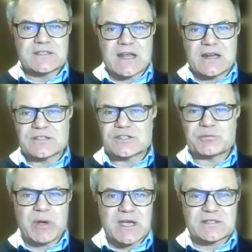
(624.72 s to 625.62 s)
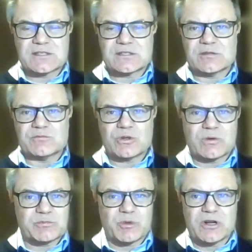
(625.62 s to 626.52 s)
challenges, payer systems,
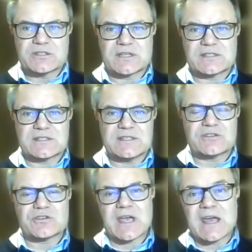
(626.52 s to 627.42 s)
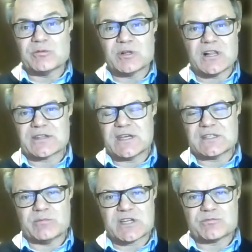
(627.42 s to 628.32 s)
US politics, etc., animal
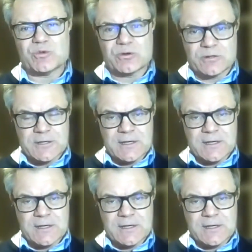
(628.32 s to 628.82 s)
healthcare is a much more